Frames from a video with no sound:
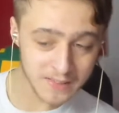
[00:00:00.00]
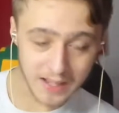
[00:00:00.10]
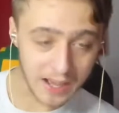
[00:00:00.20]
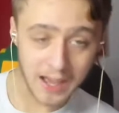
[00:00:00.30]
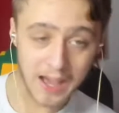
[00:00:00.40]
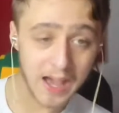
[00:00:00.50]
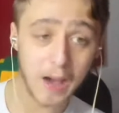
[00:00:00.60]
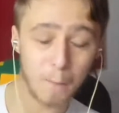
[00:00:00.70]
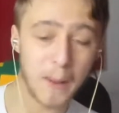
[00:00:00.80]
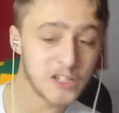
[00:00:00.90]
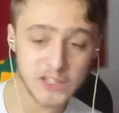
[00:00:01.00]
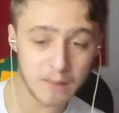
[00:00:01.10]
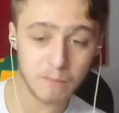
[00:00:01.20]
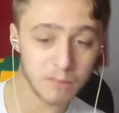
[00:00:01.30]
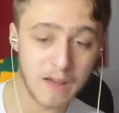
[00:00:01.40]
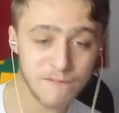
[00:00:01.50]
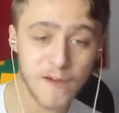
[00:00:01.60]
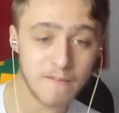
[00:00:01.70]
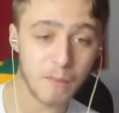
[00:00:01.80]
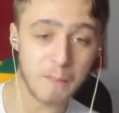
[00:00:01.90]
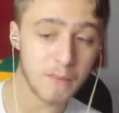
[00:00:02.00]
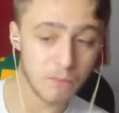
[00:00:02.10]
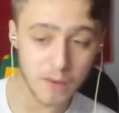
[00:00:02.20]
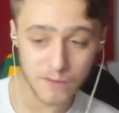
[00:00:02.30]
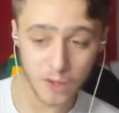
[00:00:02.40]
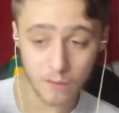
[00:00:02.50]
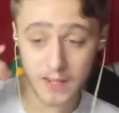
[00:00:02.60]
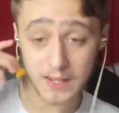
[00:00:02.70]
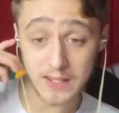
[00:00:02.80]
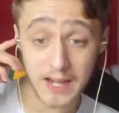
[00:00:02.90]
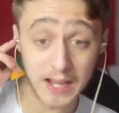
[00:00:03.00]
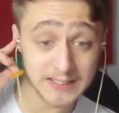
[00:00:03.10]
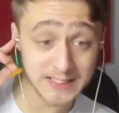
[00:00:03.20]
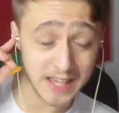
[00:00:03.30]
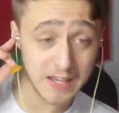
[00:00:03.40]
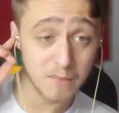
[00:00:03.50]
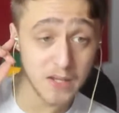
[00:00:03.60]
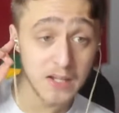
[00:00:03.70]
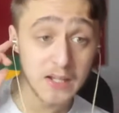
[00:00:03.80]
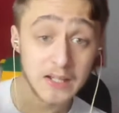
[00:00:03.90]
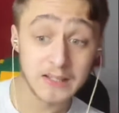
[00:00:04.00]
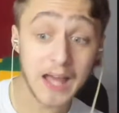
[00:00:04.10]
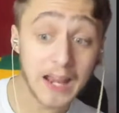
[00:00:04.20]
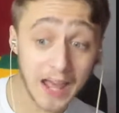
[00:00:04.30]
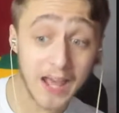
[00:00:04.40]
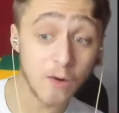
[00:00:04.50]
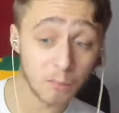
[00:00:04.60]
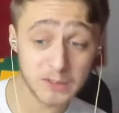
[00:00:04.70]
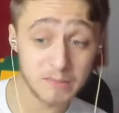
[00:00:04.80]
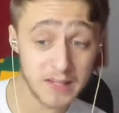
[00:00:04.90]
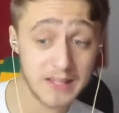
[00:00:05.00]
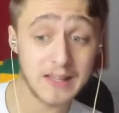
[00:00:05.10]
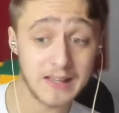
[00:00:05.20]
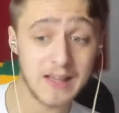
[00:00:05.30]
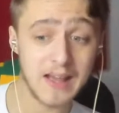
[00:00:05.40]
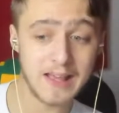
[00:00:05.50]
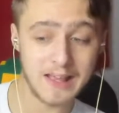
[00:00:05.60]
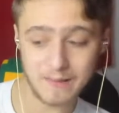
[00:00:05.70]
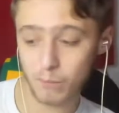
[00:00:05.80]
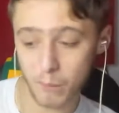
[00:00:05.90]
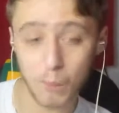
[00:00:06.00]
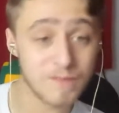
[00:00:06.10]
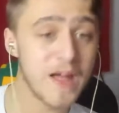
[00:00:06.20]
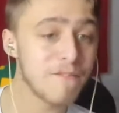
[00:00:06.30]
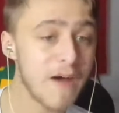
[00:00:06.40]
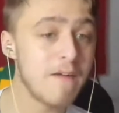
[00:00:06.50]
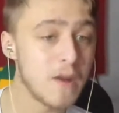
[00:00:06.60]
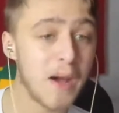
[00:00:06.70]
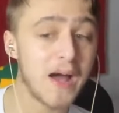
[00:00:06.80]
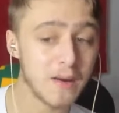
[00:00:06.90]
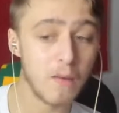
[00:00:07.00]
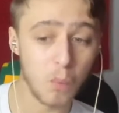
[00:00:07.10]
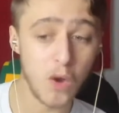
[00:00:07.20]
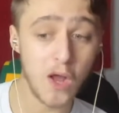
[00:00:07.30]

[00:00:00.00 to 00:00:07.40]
I'll mention it further when we review United's game. That lineup to me, with that five at the back, that were